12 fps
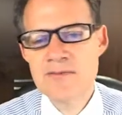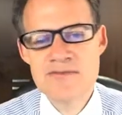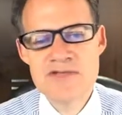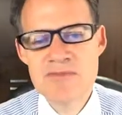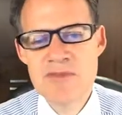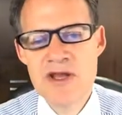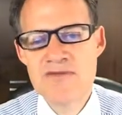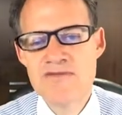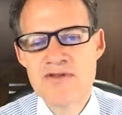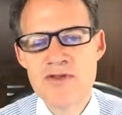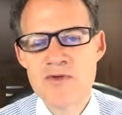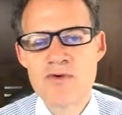just
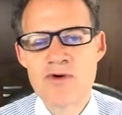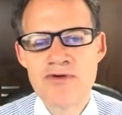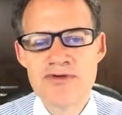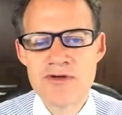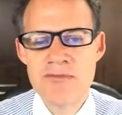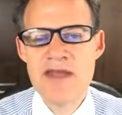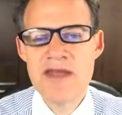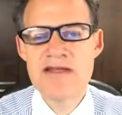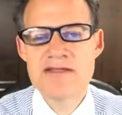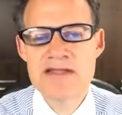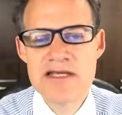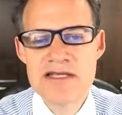benefit the world
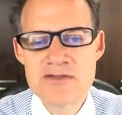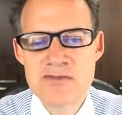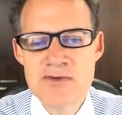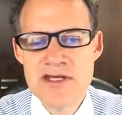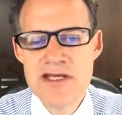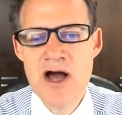tremendously as we